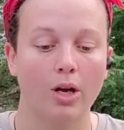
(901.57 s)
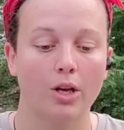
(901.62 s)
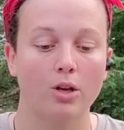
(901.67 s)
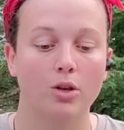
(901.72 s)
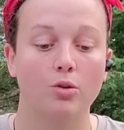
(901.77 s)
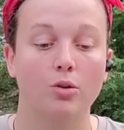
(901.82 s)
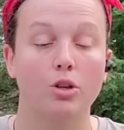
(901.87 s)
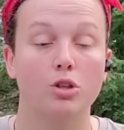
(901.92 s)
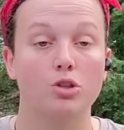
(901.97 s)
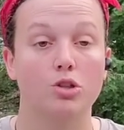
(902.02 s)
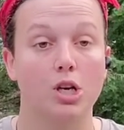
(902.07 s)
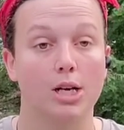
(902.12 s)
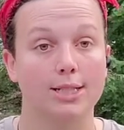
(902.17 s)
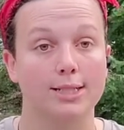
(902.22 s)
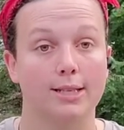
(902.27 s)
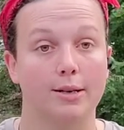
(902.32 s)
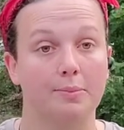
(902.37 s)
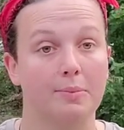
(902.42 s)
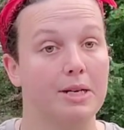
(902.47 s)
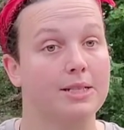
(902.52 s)
you can
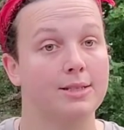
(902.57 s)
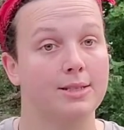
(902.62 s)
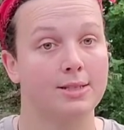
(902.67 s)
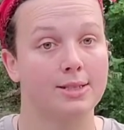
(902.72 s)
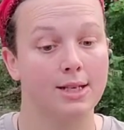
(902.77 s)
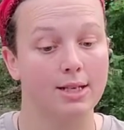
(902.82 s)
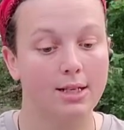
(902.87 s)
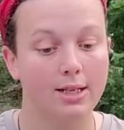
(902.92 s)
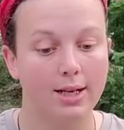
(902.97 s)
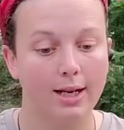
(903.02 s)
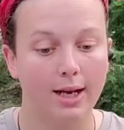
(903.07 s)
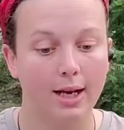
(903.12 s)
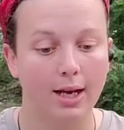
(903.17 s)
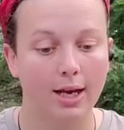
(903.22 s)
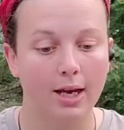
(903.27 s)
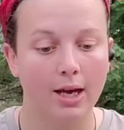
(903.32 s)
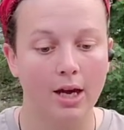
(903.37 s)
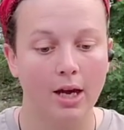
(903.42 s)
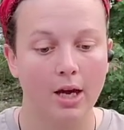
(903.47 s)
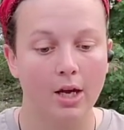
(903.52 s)
dress up on
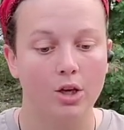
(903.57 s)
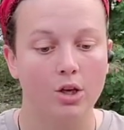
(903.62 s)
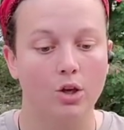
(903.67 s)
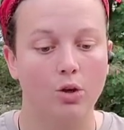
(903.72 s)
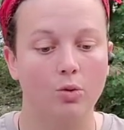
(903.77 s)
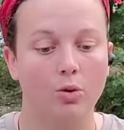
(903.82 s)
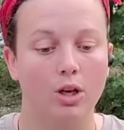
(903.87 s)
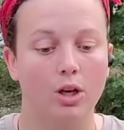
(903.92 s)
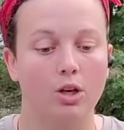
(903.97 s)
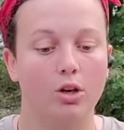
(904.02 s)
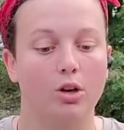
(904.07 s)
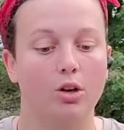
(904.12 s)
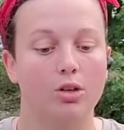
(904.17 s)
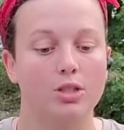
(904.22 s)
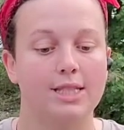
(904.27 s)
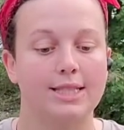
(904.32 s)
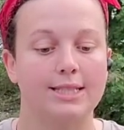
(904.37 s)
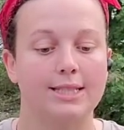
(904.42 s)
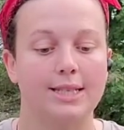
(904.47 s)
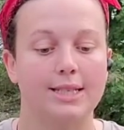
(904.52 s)
Sunday, you can
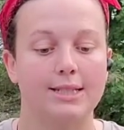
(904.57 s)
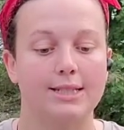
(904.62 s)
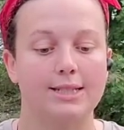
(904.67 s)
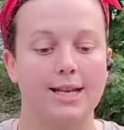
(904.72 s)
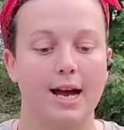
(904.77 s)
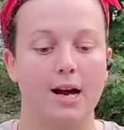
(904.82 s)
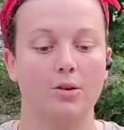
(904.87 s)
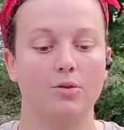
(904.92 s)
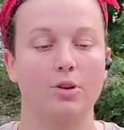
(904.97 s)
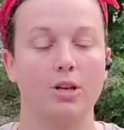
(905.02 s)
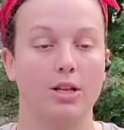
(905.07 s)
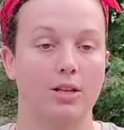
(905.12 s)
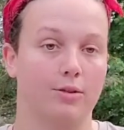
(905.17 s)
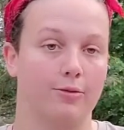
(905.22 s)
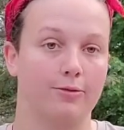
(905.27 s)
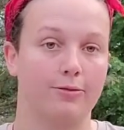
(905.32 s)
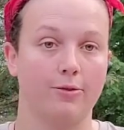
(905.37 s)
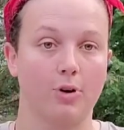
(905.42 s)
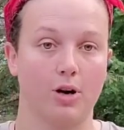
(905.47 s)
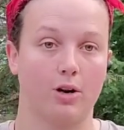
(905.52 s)
sit down in
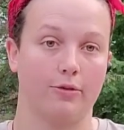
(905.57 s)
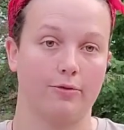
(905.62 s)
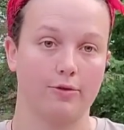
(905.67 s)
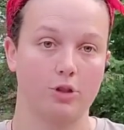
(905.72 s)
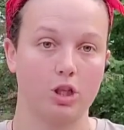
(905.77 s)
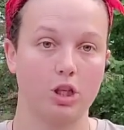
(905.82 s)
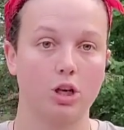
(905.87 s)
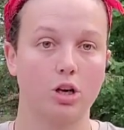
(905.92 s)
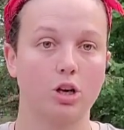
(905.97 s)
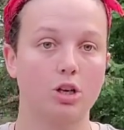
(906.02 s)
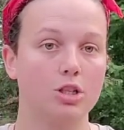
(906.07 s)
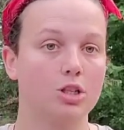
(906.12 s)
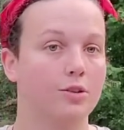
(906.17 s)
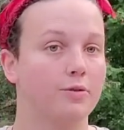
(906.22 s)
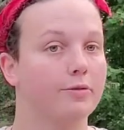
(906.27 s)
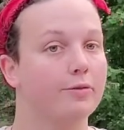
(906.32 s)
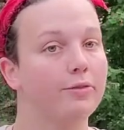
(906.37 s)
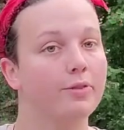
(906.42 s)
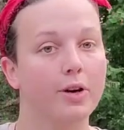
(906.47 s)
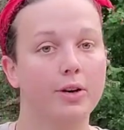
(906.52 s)
front of church,
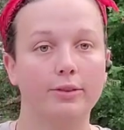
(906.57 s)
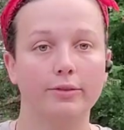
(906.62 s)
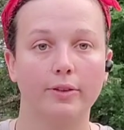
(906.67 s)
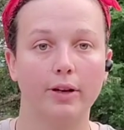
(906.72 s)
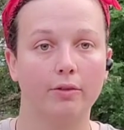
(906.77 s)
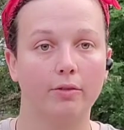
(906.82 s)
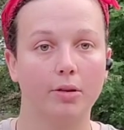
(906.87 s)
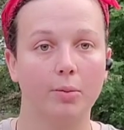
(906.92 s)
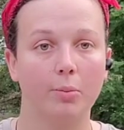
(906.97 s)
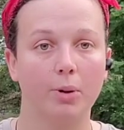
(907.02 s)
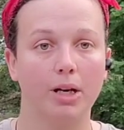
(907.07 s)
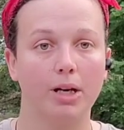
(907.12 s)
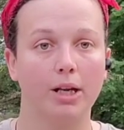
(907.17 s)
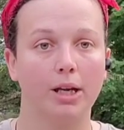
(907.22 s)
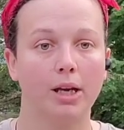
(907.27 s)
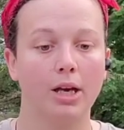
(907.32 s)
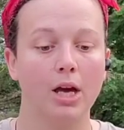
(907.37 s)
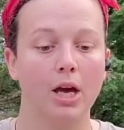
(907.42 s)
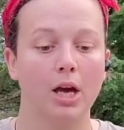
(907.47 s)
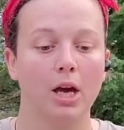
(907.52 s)
in front of
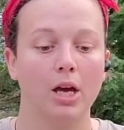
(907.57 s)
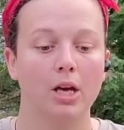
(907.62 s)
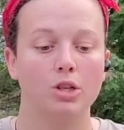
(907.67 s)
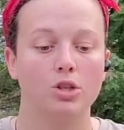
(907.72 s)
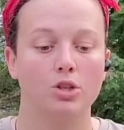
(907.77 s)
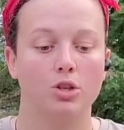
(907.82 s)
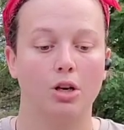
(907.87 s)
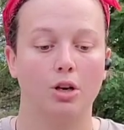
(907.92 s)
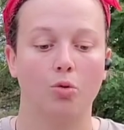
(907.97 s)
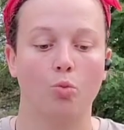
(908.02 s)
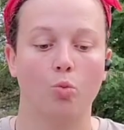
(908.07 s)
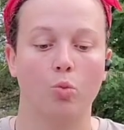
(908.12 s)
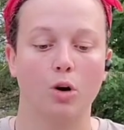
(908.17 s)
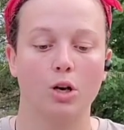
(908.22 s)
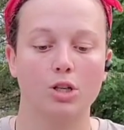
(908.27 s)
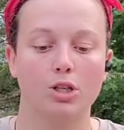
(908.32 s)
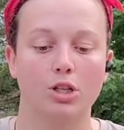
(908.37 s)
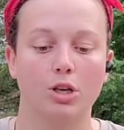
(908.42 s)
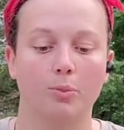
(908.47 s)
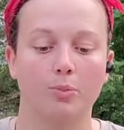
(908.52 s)
everybody. During
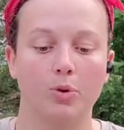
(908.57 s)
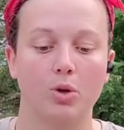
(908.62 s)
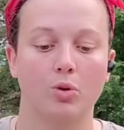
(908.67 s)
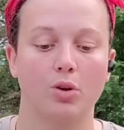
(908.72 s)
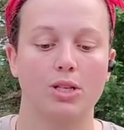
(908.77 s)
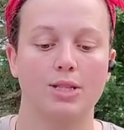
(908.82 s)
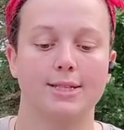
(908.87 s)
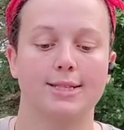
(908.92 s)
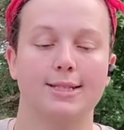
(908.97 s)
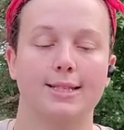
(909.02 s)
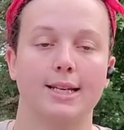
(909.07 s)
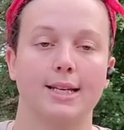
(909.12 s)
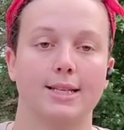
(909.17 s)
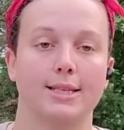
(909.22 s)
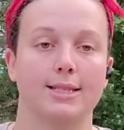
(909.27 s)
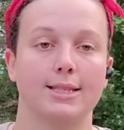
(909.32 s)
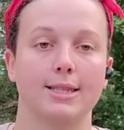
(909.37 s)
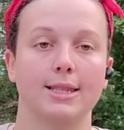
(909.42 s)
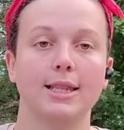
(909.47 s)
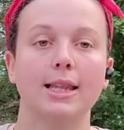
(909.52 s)
worship, you can sing
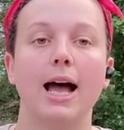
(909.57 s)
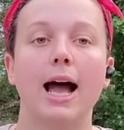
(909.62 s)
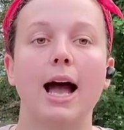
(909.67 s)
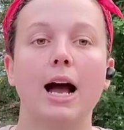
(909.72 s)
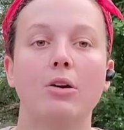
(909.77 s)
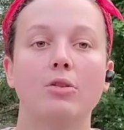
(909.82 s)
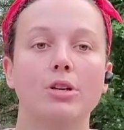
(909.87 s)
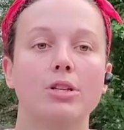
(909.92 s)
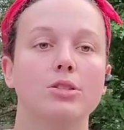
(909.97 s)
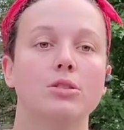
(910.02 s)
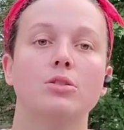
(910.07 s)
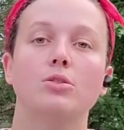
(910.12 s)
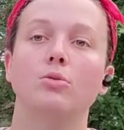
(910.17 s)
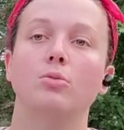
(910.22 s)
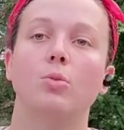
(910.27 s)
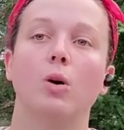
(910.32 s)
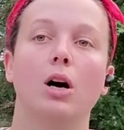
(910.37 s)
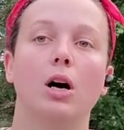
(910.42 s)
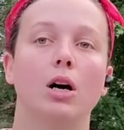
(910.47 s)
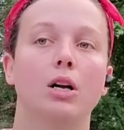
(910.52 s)
as loud as you
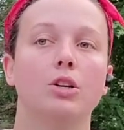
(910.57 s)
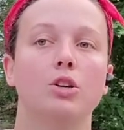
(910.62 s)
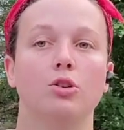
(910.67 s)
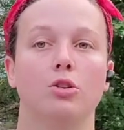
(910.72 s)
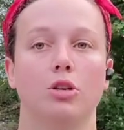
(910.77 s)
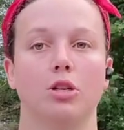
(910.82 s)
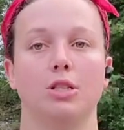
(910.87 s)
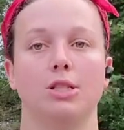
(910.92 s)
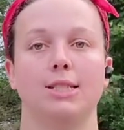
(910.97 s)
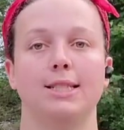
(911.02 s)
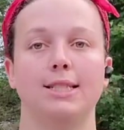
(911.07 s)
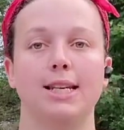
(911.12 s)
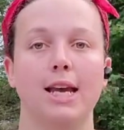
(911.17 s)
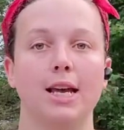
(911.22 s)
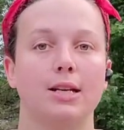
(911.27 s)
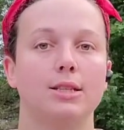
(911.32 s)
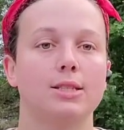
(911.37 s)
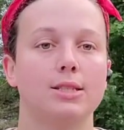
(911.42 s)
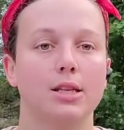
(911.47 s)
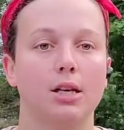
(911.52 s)
want, you can
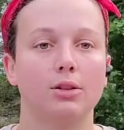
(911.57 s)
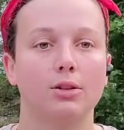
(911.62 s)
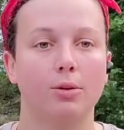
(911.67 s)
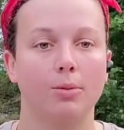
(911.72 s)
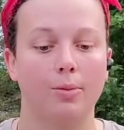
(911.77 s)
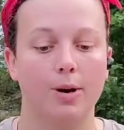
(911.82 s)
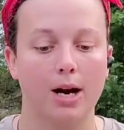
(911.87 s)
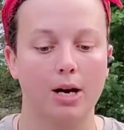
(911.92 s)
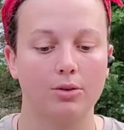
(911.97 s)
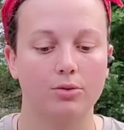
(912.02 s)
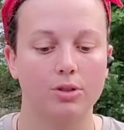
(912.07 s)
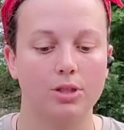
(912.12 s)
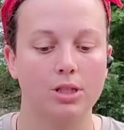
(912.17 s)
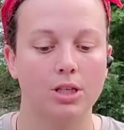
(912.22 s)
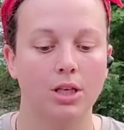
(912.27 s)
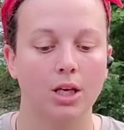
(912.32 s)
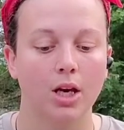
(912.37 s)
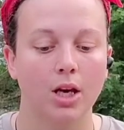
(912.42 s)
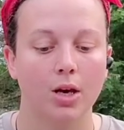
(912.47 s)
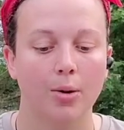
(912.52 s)
dance all around,
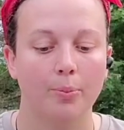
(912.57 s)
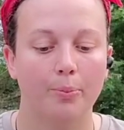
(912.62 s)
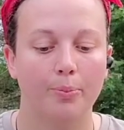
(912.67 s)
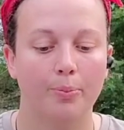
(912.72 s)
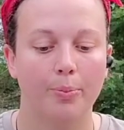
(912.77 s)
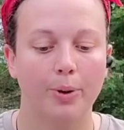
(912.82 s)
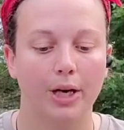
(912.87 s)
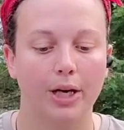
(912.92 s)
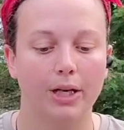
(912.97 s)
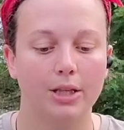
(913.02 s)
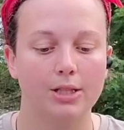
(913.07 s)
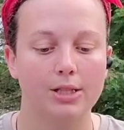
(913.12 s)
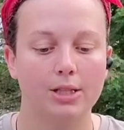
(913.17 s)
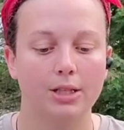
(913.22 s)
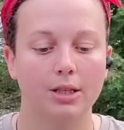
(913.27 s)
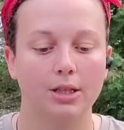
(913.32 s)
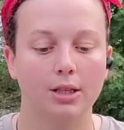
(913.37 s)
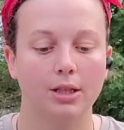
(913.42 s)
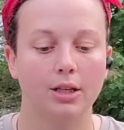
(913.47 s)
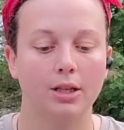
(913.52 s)
but
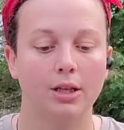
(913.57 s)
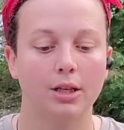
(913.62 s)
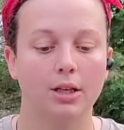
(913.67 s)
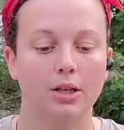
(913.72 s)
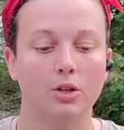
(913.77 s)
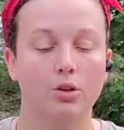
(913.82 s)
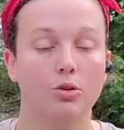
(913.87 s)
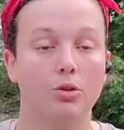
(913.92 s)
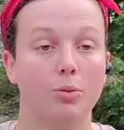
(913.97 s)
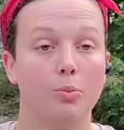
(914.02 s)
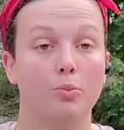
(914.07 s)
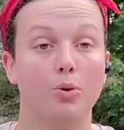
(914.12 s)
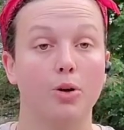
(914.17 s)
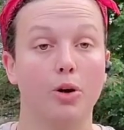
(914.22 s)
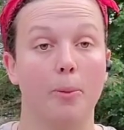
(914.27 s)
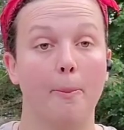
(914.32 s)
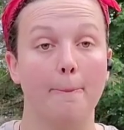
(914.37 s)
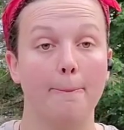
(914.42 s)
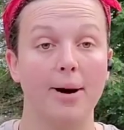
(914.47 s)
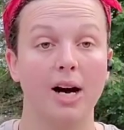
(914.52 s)
you can
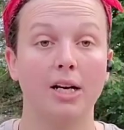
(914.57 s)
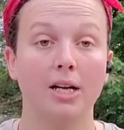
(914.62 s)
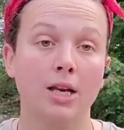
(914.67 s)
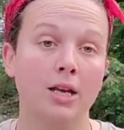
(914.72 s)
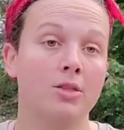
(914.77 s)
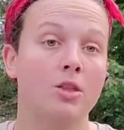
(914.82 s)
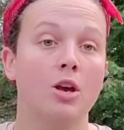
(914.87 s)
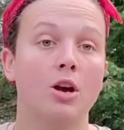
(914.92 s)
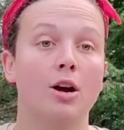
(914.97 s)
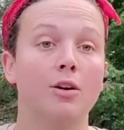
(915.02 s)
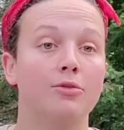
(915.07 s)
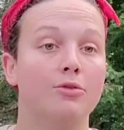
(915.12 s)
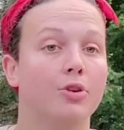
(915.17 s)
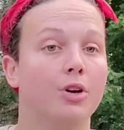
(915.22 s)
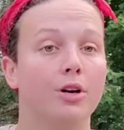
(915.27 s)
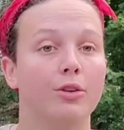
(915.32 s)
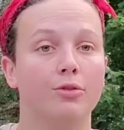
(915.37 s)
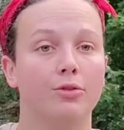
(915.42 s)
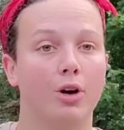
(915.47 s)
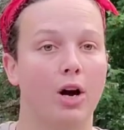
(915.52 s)
put money in the
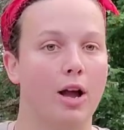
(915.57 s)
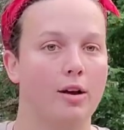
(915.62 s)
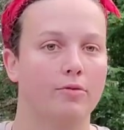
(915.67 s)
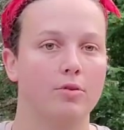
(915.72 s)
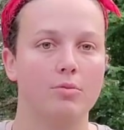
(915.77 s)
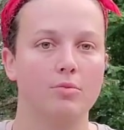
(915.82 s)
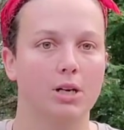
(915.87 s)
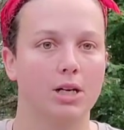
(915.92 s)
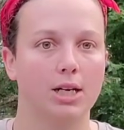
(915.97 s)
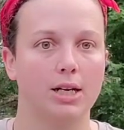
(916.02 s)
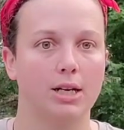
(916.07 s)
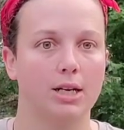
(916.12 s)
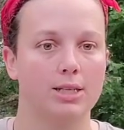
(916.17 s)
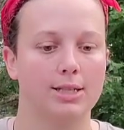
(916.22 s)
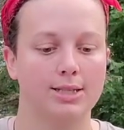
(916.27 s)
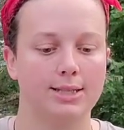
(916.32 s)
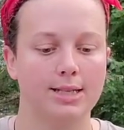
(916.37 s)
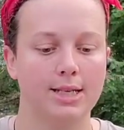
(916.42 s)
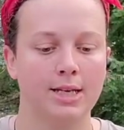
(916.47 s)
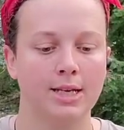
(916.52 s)
offering for everybody to
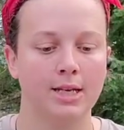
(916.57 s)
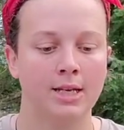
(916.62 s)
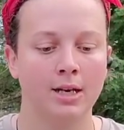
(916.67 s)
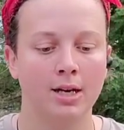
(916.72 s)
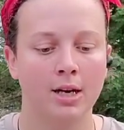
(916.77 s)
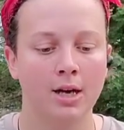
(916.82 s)
see.